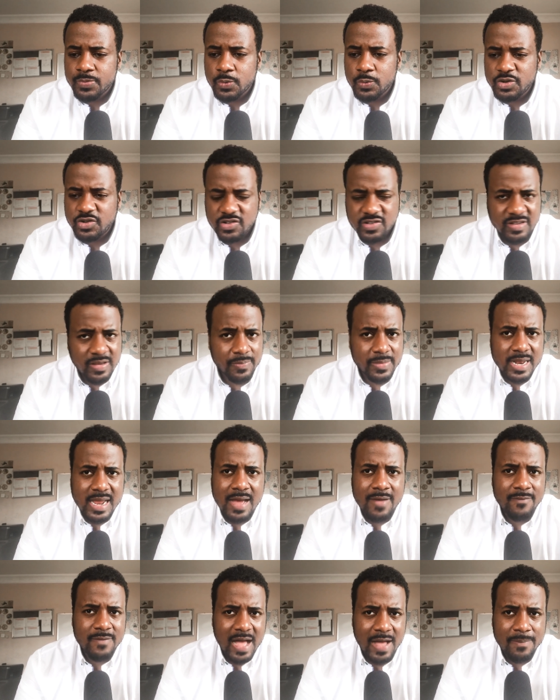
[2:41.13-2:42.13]
which is something
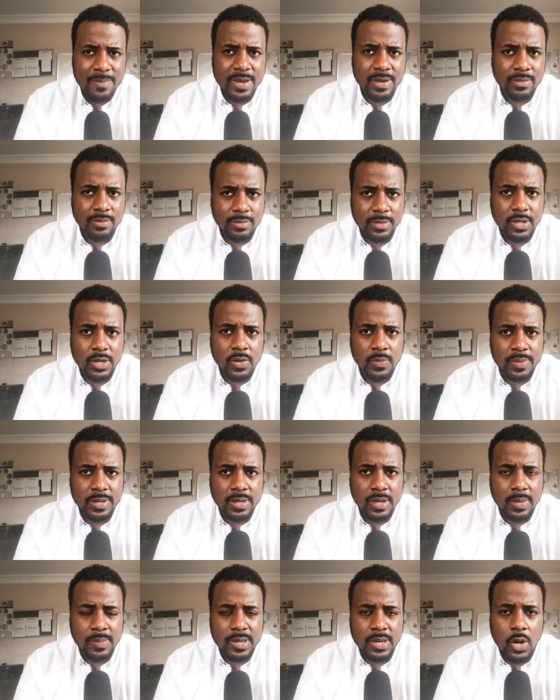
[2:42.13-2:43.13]
I've
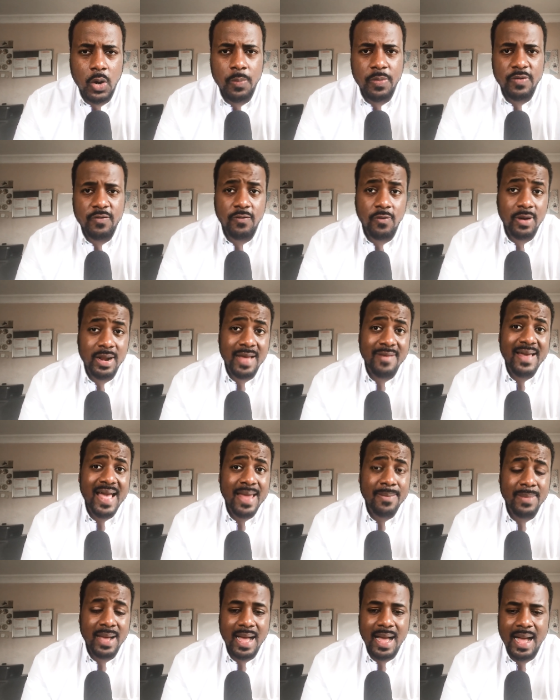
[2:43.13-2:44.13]
been hoping for, and I
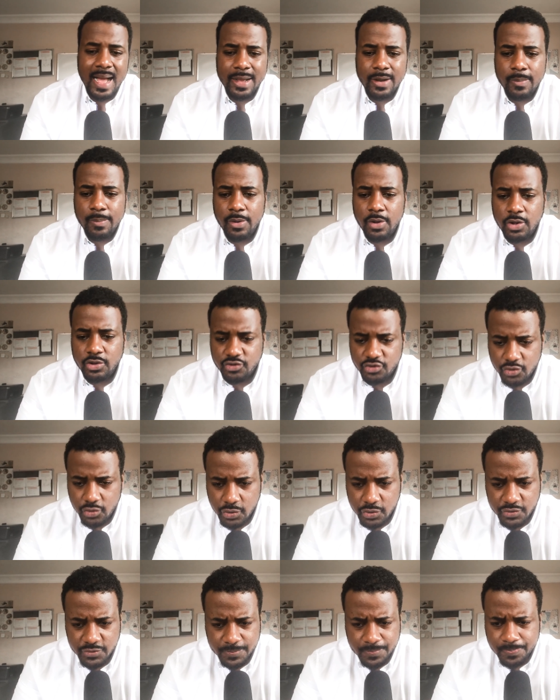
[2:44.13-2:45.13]
had my eye on Paul
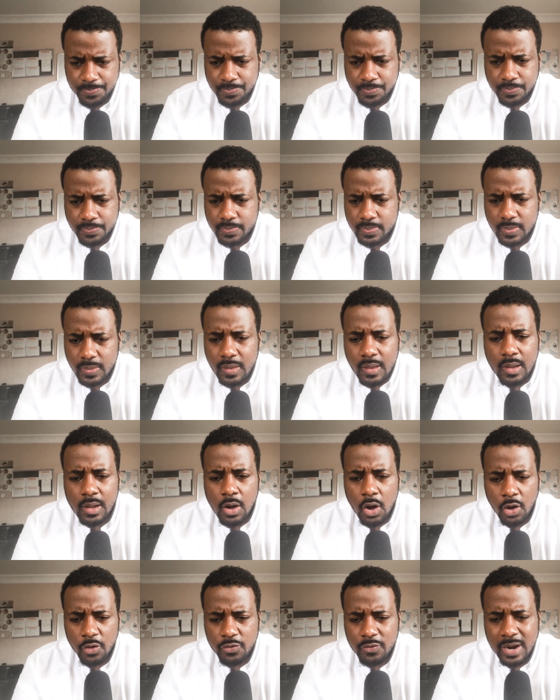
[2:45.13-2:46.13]
George
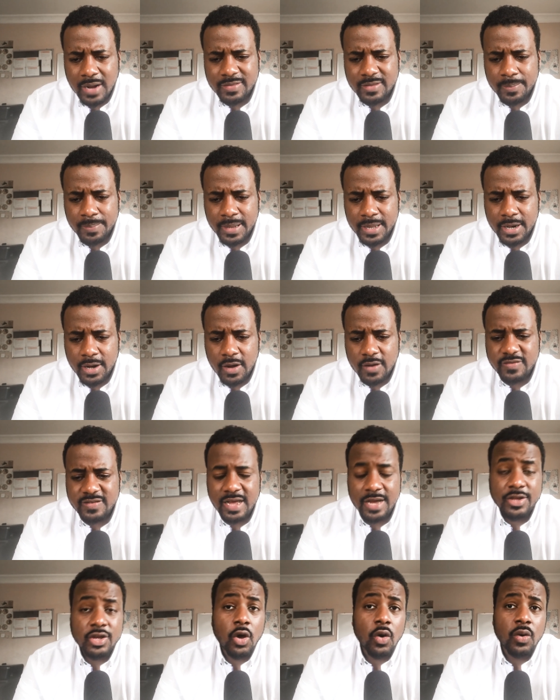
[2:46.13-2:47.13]
all throughout the playoffs. Now,